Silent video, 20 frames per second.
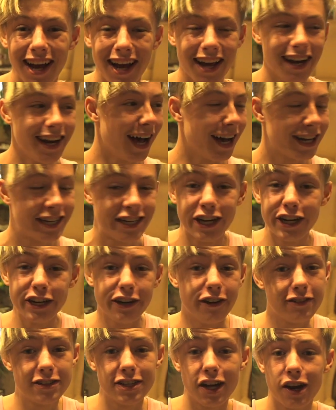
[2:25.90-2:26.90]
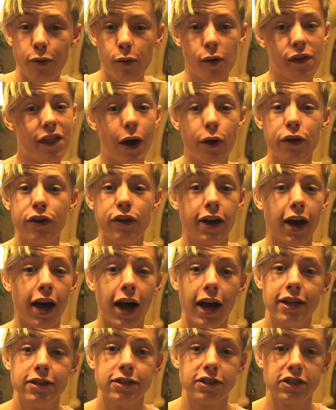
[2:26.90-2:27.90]
And I couldn't have done it without you
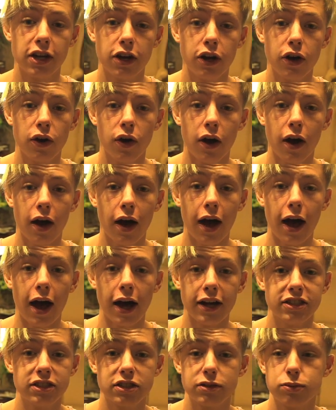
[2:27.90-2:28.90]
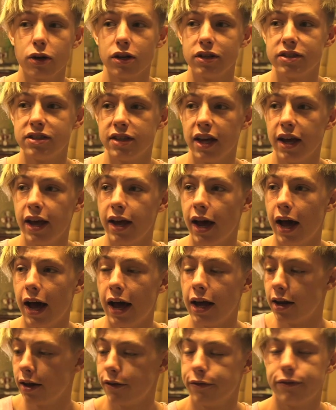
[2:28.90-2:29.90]
guys, so I just want to say
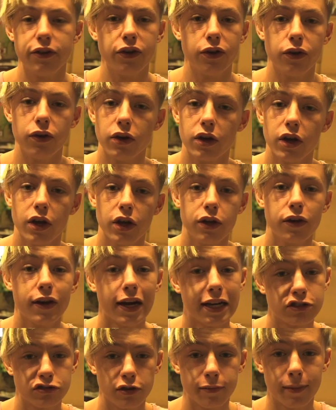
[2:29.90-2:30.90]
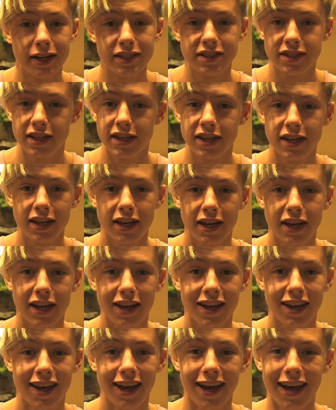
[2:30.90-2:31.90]
I love you. You guys are amazing.
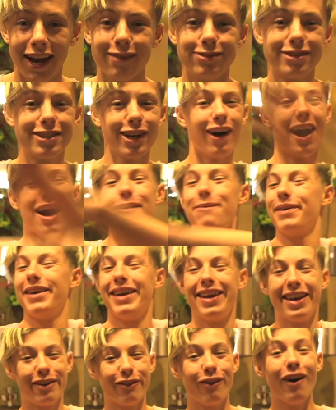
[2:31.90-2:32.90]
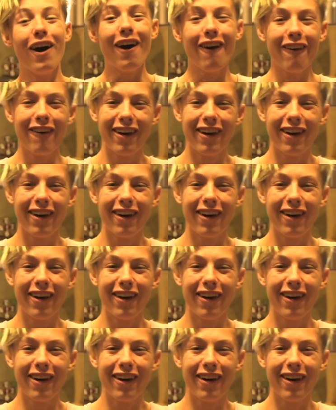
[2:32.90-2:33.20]
And I'm so happy. Woo!